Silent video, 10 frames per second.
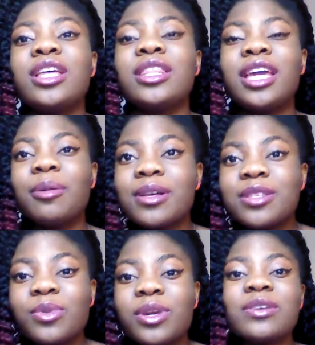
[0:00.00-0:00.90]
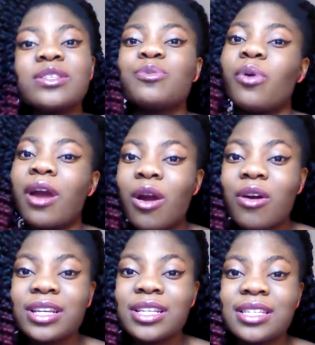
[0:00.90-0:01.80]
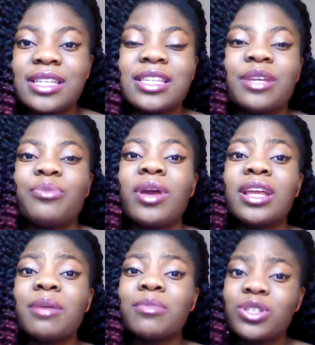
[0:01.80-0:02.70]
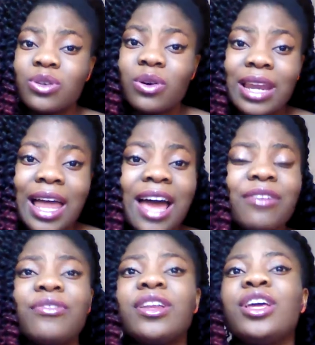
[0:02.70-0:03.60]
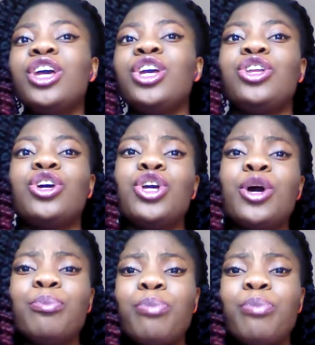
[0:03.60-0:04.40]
thinking about someone else's priorities and bringing them into your life, and, you know,